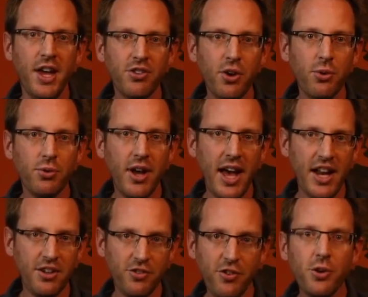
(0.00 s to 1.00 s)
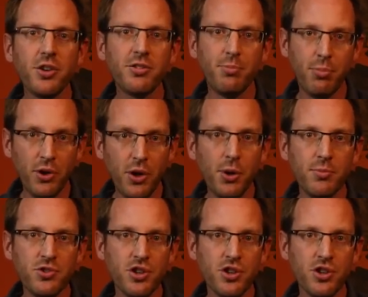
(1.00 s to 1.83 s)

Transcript: So at its fullest bloom,